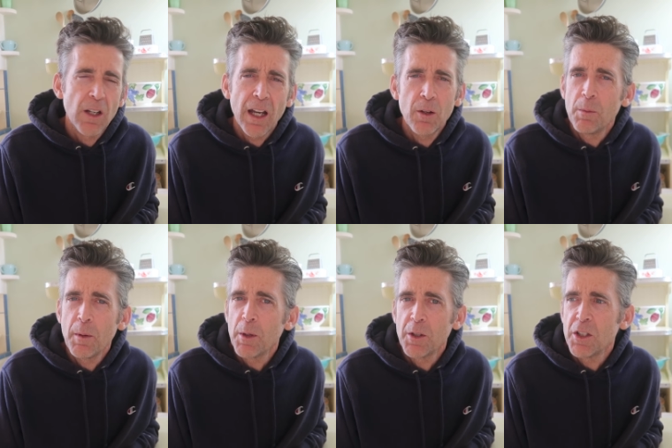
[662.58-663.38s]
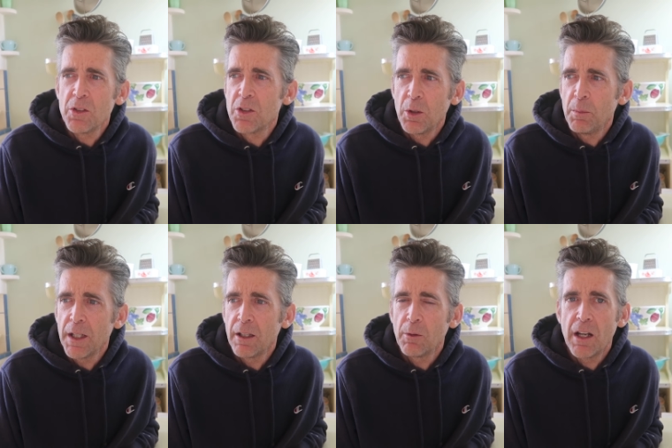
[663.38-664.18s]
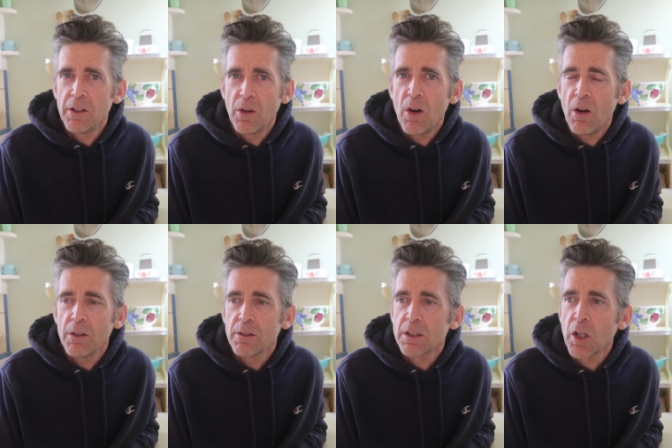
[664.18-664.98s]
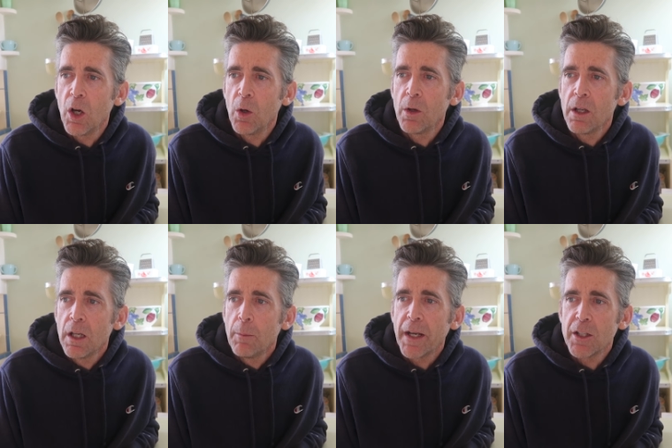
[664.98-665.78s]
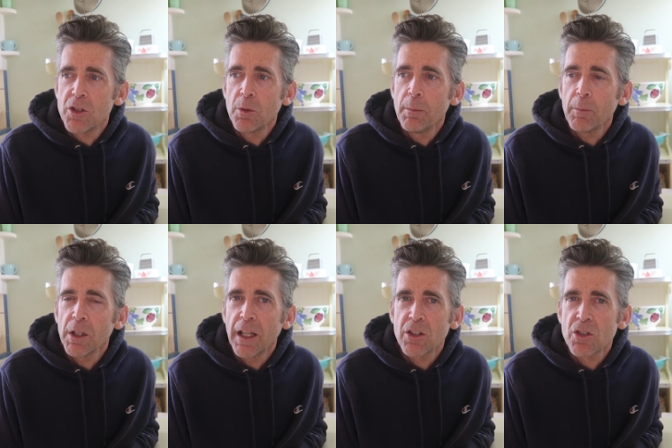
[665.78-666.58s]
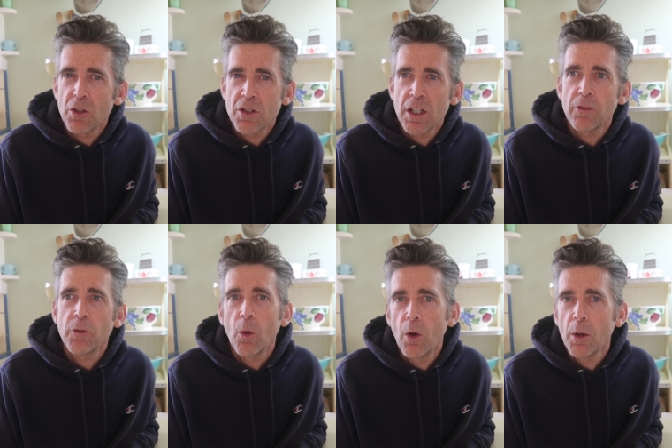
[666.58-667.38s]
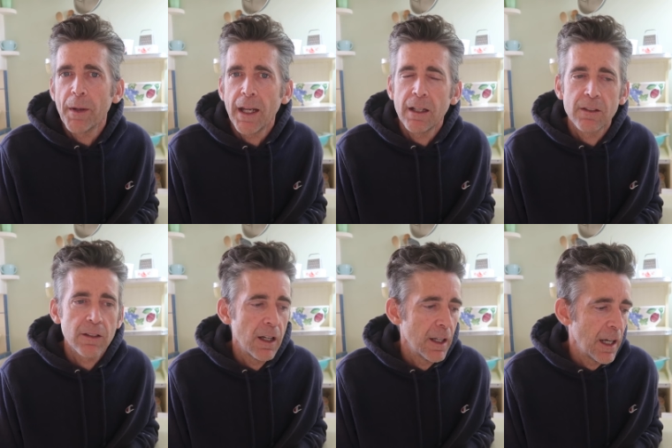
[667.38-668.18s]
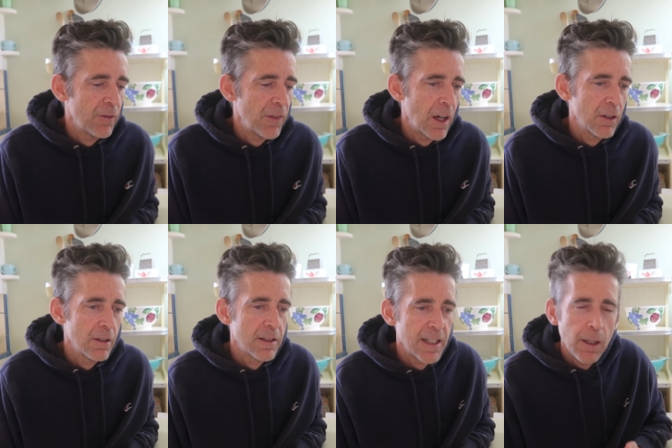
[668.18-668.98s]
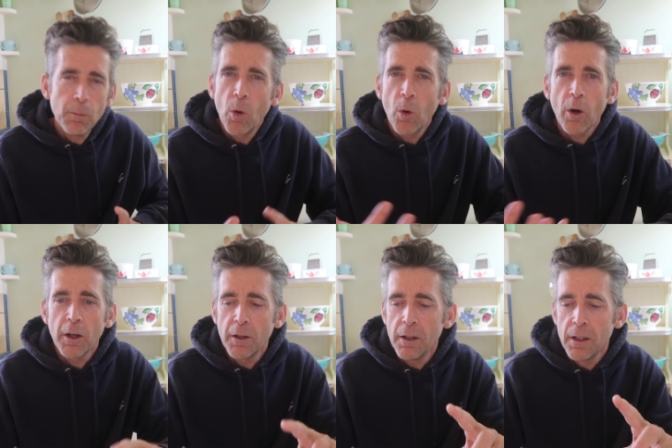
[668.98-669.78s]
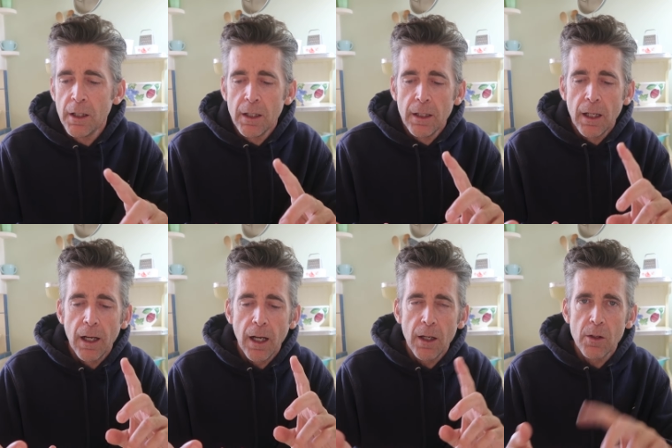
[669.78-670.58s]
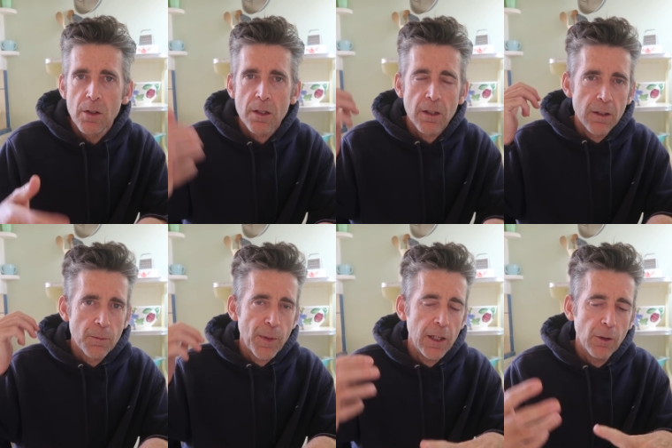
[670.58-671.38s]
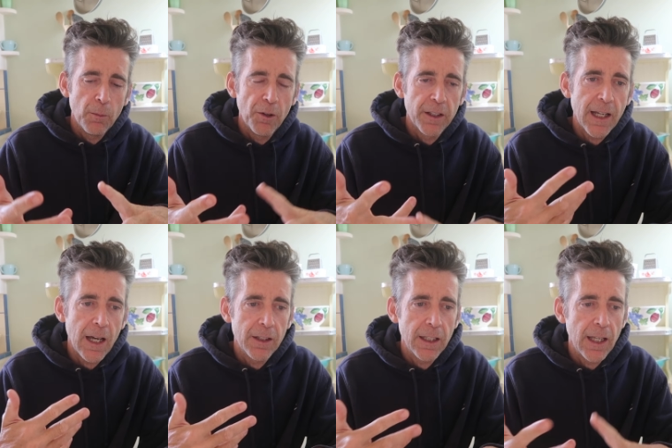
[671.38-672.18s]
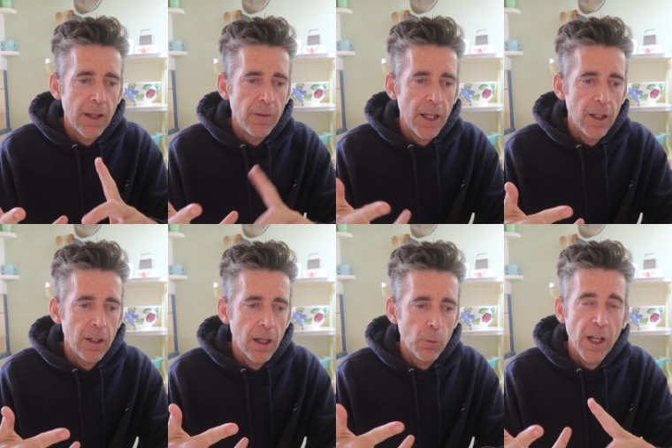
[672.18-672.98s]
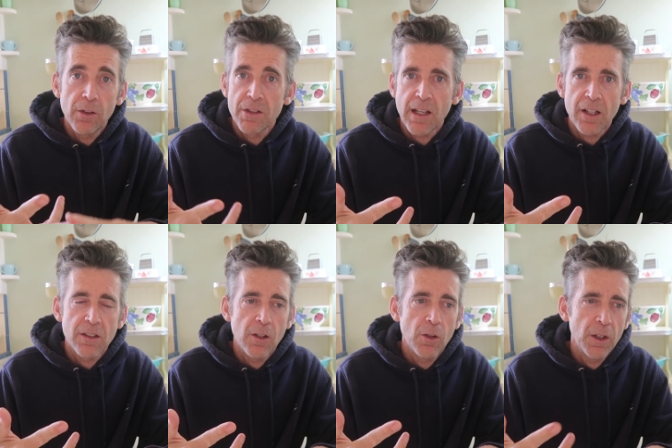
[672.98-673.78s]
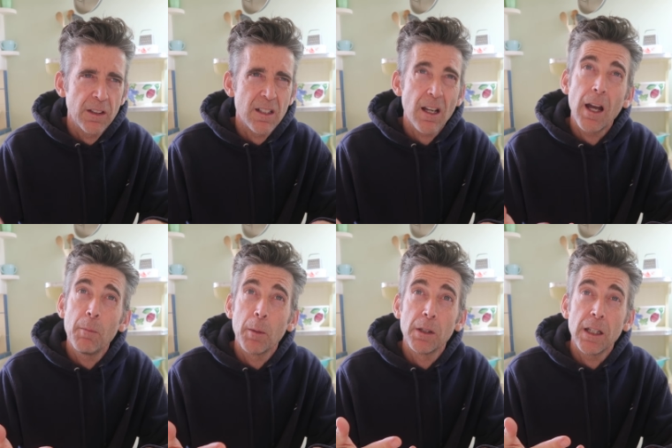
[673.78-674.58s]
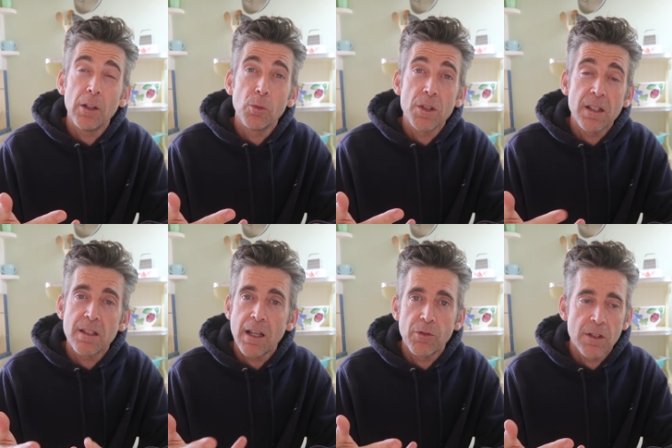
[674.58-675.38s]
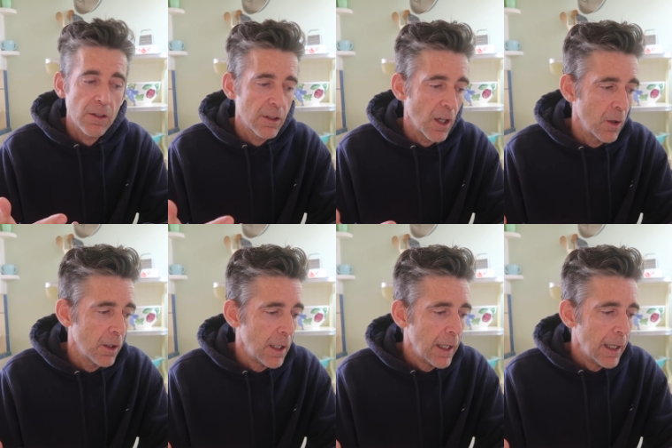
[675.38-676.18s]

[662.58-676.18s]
I don't remember YouTube being around at all. So, but I do remember like searching for oil paintings and I found Tim Horn, uh, who's a painter in Marin County, and then uh, Randall Sexton, who at the time I believe was in San Francisco.